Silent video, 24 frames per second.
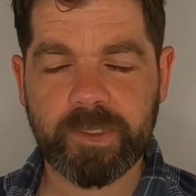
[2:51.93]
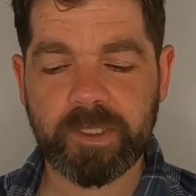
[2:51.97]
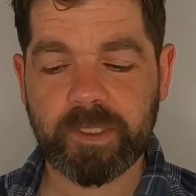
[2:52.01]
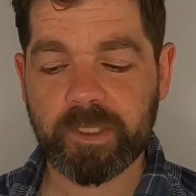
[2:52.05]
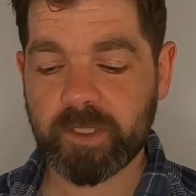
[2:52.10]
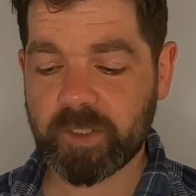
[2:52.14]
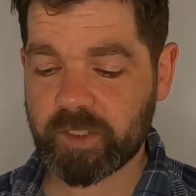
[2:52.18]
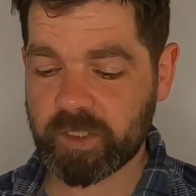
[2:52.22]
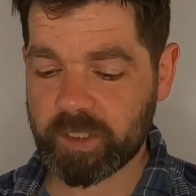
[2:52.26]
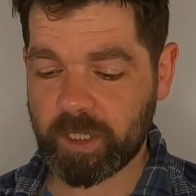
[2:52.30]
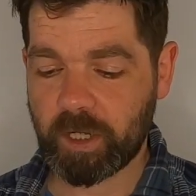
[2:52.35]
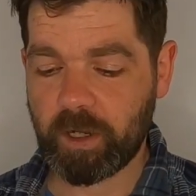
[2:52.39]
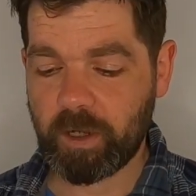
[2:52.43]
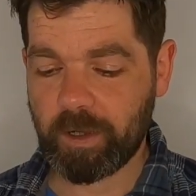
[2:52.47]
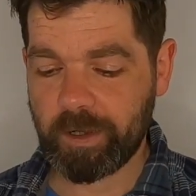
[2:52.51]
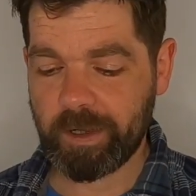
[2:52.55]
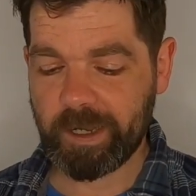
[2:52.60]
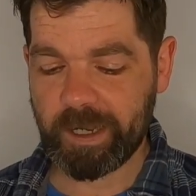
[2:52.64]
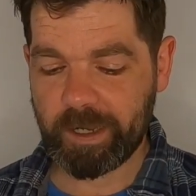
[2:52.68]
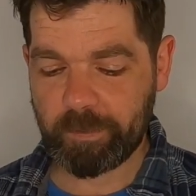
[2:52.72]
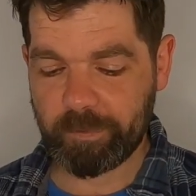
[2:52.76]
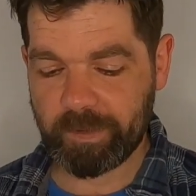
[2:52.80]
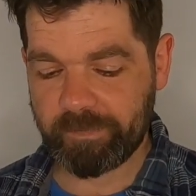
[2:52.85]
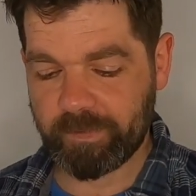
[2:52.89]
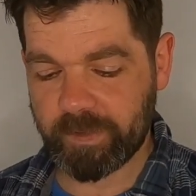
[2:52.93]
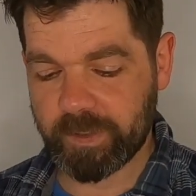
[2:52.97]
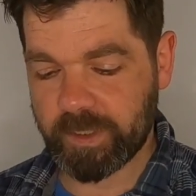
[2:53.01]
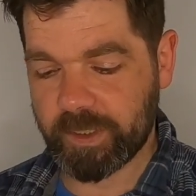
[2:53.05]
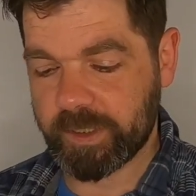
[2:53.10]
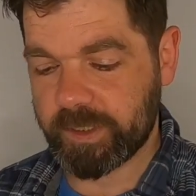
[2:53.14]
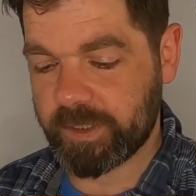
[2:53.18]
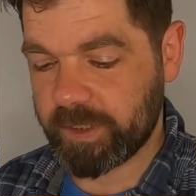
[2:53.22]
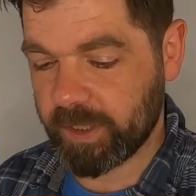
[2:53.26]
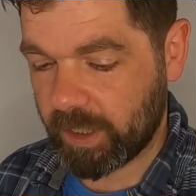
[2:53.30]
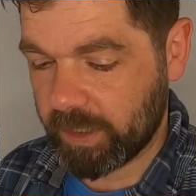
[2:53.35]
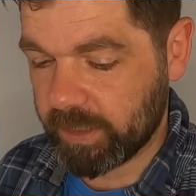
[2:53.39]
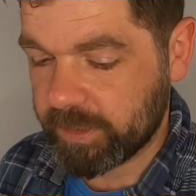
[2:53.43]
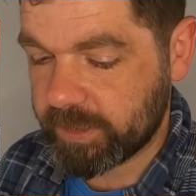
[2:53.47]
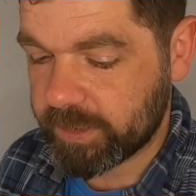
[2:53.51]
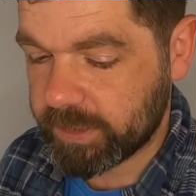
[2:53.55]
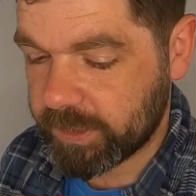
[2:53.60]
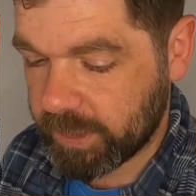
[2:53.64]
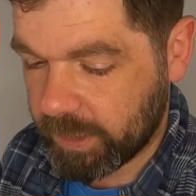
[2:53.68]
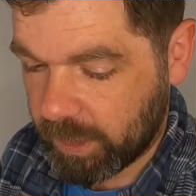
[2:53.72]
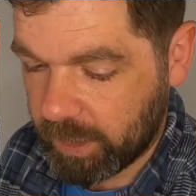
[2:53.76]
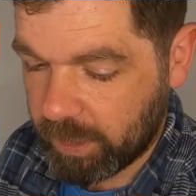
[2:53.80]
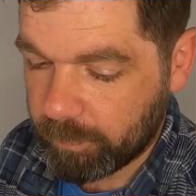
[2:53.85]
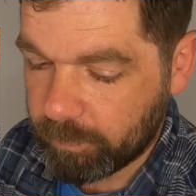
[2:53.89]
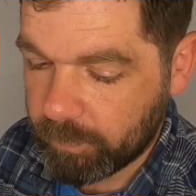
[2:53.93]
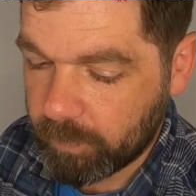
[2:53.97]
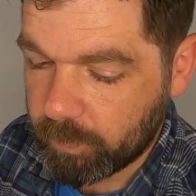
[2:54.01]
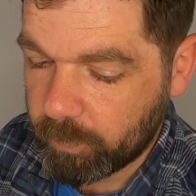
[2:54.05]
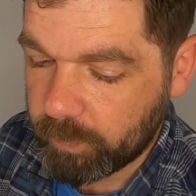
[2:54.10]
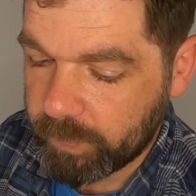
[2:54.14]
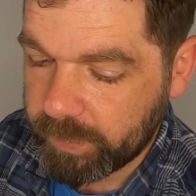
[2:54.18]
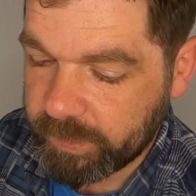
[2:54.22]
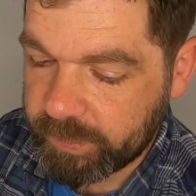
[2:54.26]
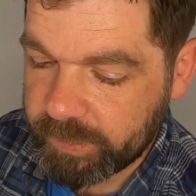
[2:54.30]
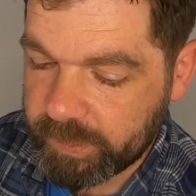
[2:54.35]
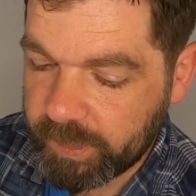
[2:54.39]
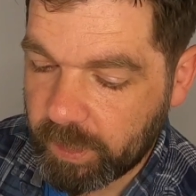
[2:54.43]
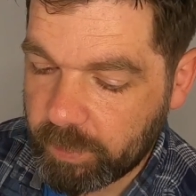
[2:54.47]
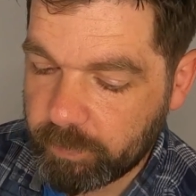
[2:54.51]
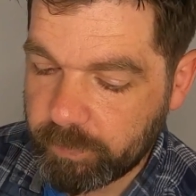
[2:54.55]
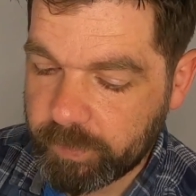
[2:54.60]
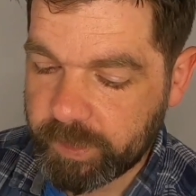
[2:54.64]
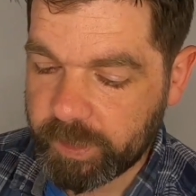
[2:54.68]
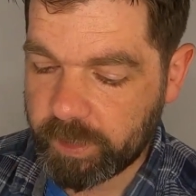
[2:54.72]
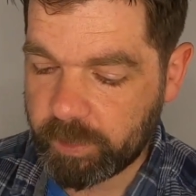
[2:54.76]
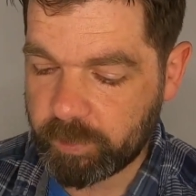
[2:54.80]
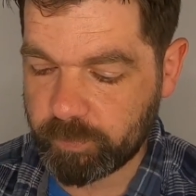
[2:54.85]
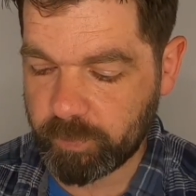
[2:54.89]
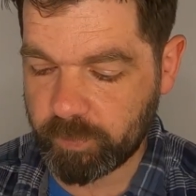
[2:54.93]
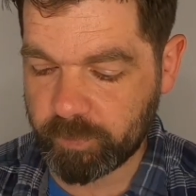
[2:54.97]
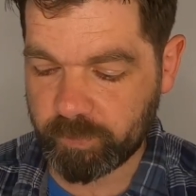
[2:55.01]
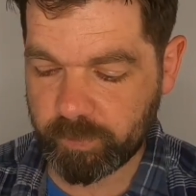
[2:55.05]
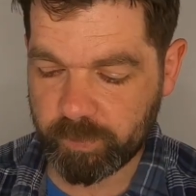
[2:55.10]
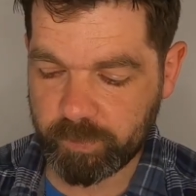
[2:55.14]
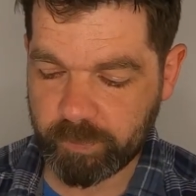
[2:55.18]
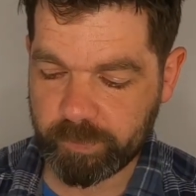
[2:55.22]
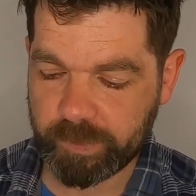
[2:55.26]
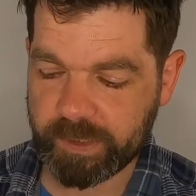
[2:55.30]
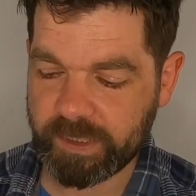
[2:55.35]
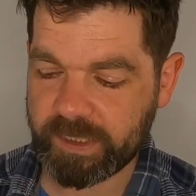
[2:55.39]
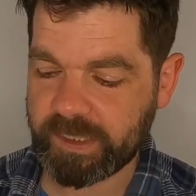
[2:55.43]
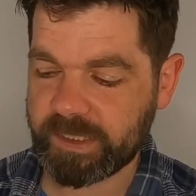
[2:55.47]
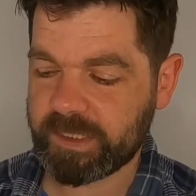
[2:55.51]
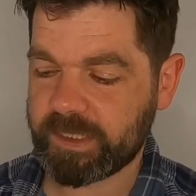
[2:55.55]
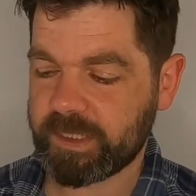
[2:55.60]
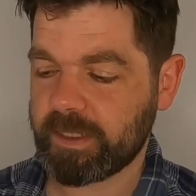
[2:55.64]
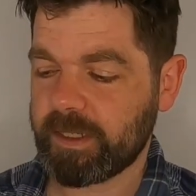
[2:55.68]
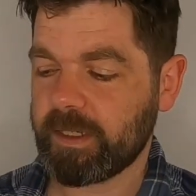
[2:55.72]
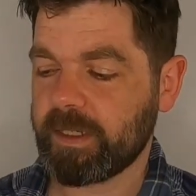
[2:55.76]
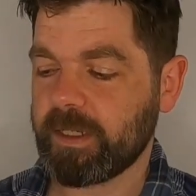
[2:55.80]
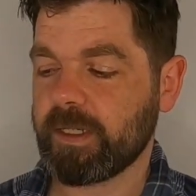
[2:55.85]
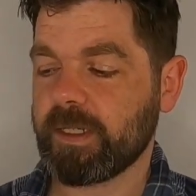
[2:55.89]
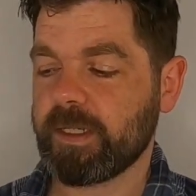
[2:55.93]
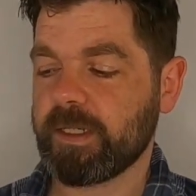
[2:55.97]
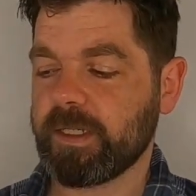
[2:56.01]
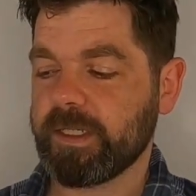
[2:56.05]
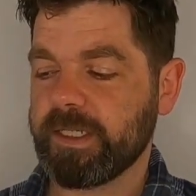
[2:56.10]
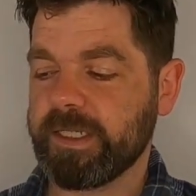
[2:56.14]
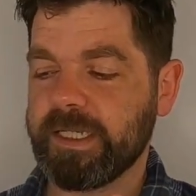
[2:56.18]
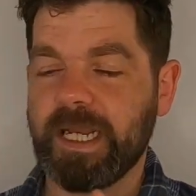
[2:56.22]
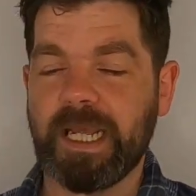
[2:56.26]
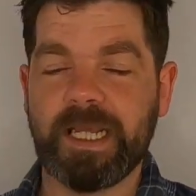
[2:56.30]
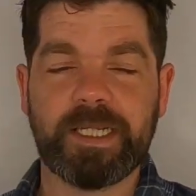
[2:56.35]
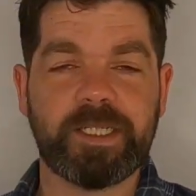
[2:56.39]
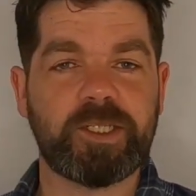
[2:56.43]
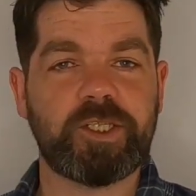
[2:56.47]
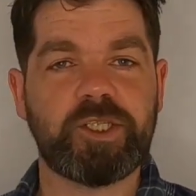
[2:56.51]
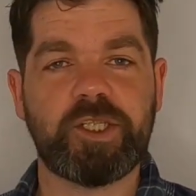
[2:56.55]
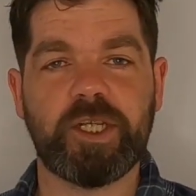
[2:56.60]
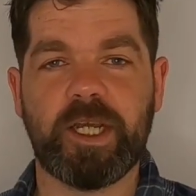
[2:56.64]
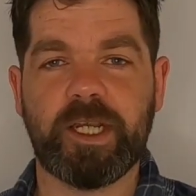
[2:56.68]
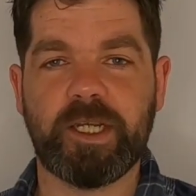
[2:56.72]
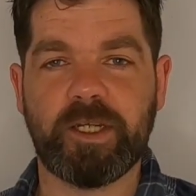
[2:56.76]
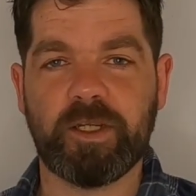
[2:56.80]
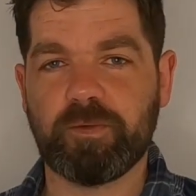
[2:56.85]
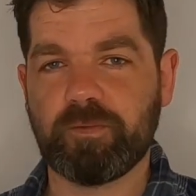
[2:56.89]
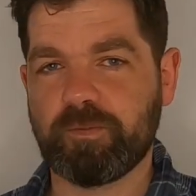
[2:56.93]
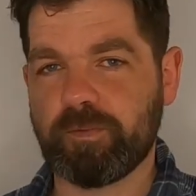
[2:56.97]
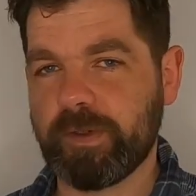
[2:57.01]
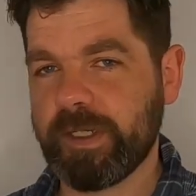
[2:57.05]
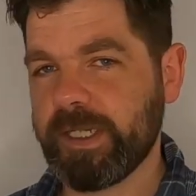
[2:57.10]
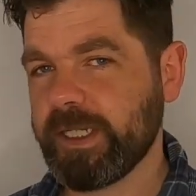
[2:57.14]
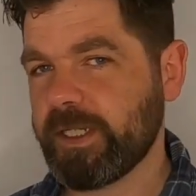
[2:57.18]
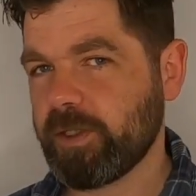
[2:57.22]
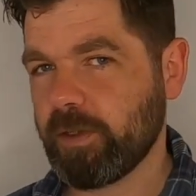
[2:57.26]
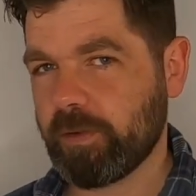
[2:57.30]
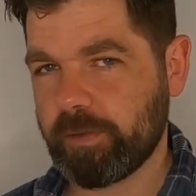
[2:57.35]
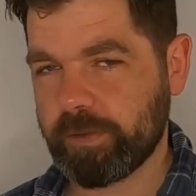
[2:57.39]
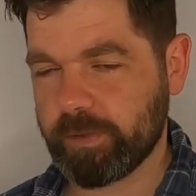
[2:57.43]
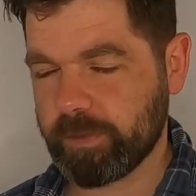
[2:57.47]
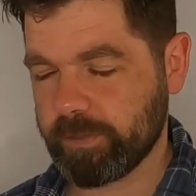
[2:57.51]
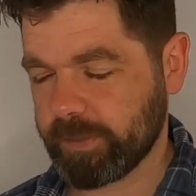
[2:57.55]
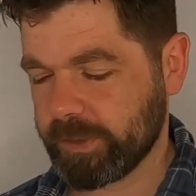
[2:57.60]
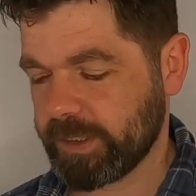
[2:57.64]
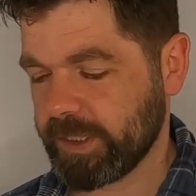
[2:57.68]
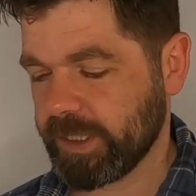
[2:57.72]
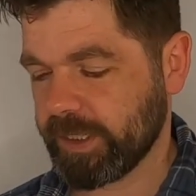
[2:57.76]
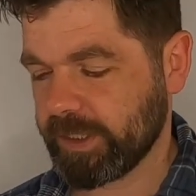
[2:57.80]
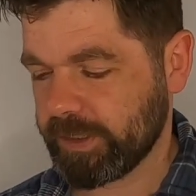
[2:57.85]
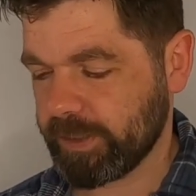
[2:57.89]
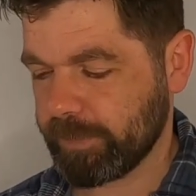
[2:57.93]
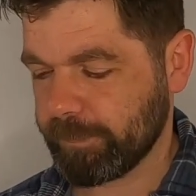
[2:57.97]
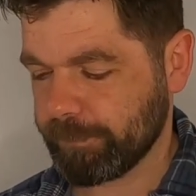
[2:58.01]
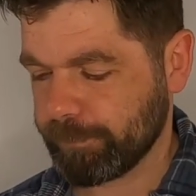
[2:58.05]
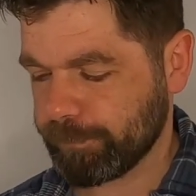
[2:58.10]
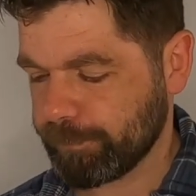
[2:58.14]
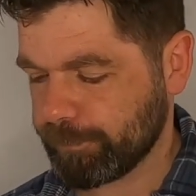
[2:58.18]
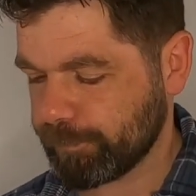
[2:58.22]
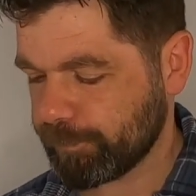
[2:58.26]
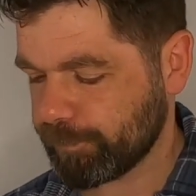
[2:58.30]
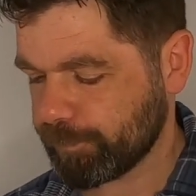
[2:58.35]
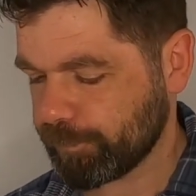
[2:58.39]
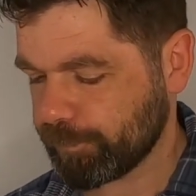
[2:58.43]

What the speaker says: The Scar, however, does come with Tokyo Marui's next-gen recoil system.